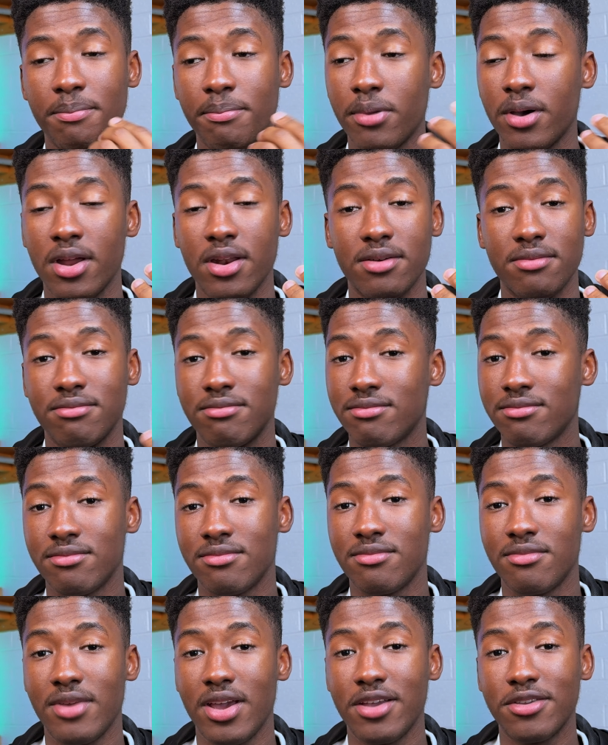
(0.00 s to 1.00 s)
but
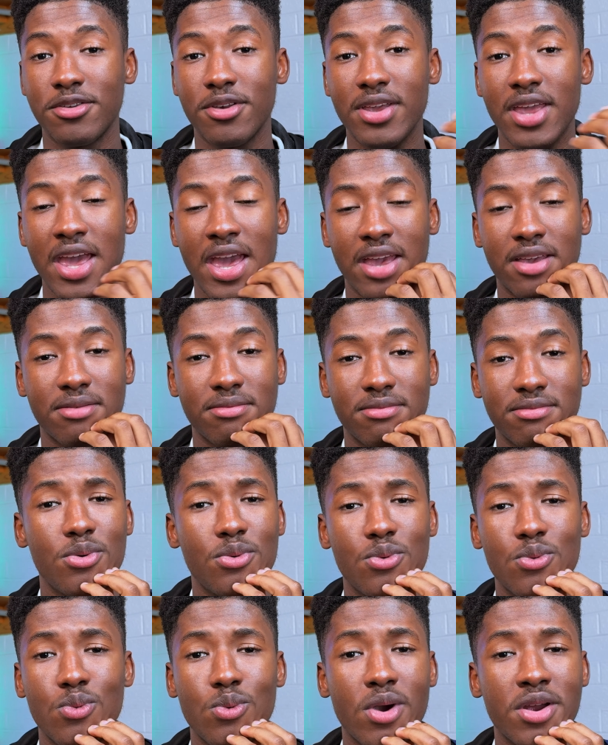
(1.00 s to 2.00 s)
it's okay.
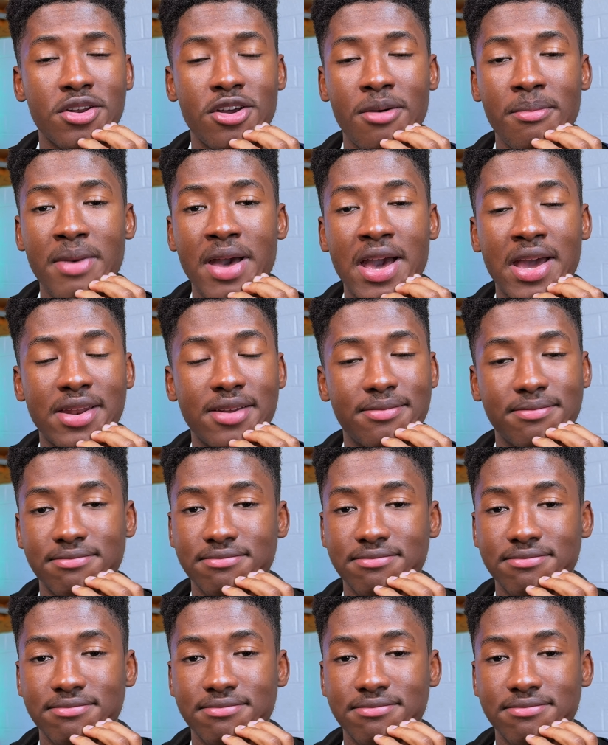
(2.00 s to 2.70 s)
We're not mad.